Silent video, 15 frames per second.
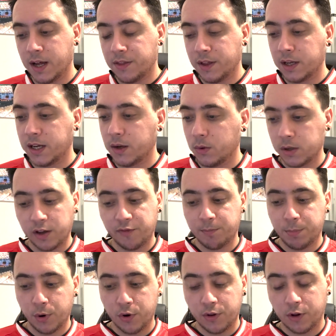I think it will
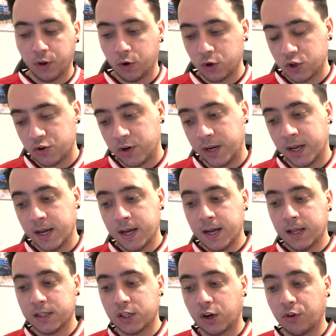give Borough the luxury
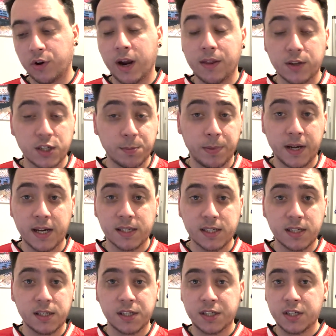to create the
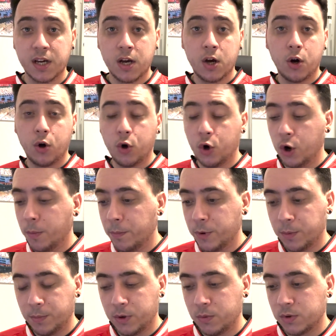spaces, open
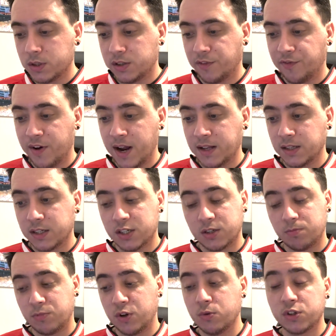up Luton's
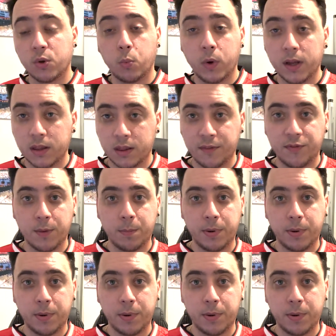defence, use the width of the